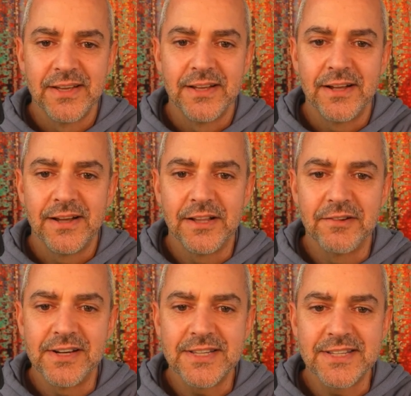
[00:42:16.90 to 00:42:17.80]

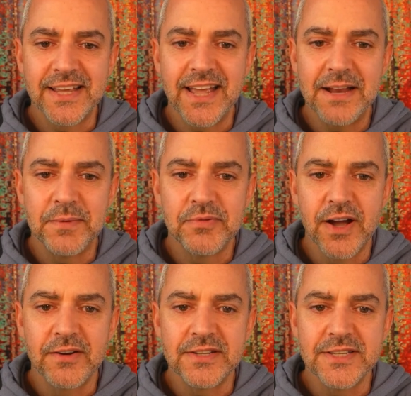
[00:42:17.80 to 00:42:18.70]
Lorena says, I gained, but
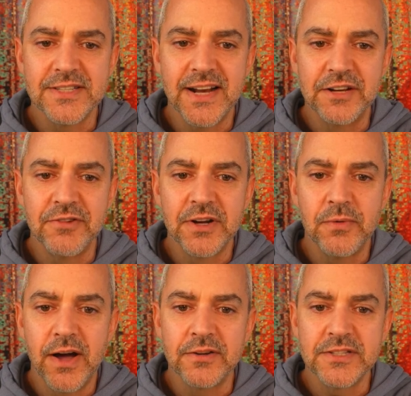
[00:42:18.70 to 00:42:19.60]
progress is that I drink
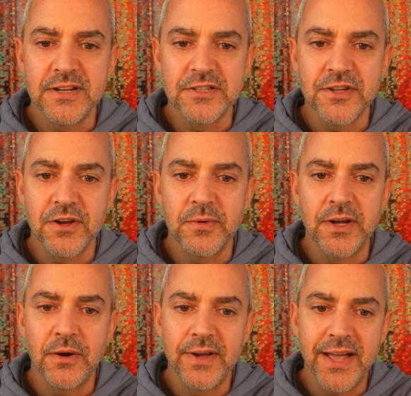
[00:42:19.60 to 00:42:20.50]
water instead of soda when
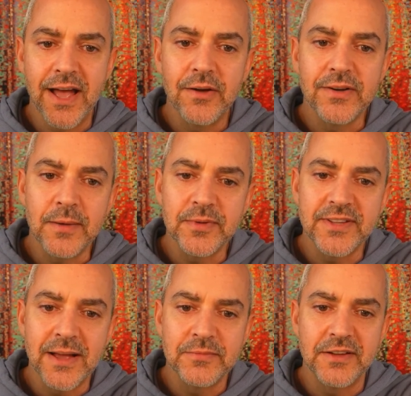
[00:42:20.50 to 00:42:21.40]
going out. And a couple
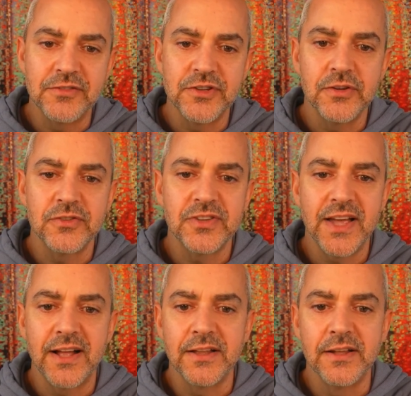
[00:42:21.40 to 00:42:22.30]
times I've chose
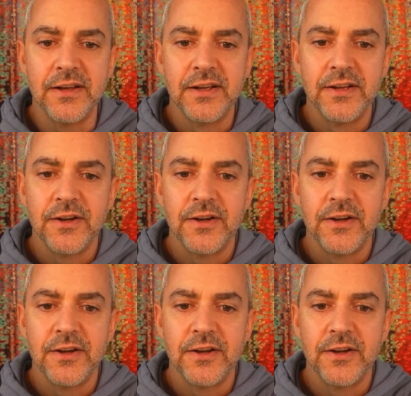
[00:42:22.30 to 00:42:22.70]
salad.